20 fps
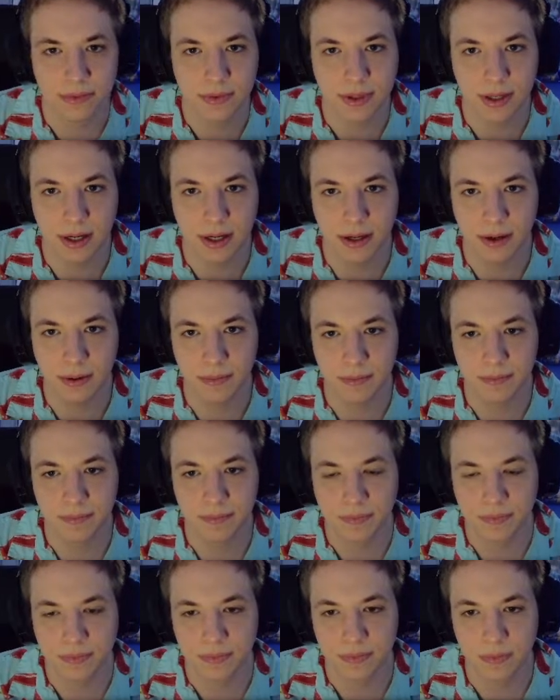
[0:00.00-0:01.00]
Um,
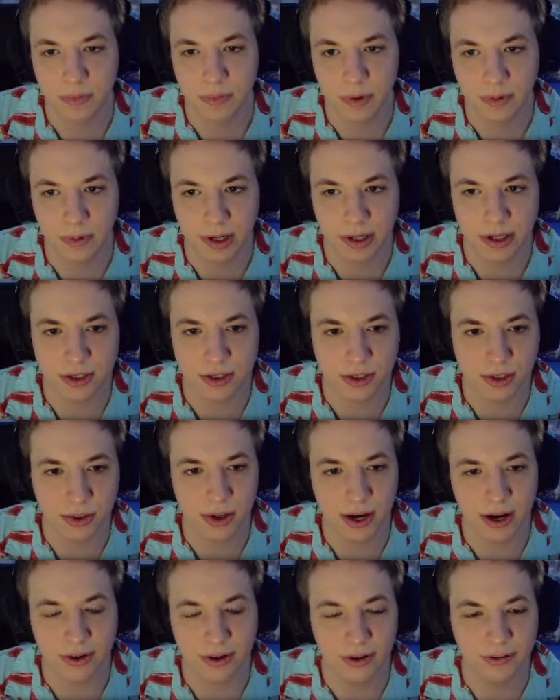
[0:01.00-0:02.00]
we got a good sword.
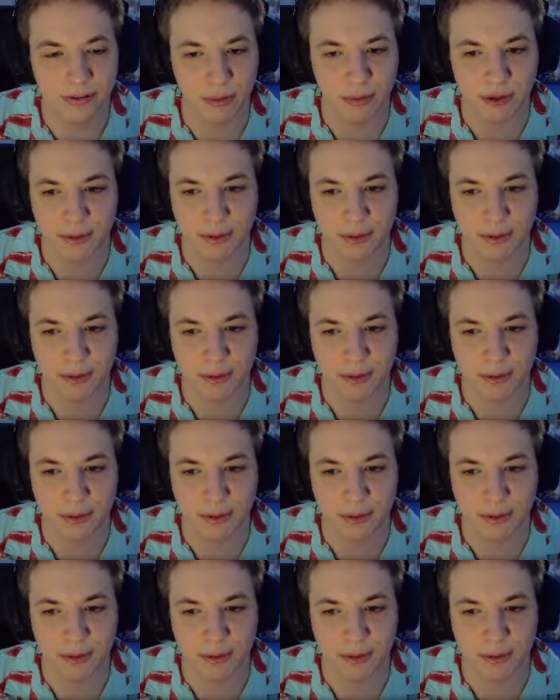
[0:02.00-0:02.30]
I don't know if it was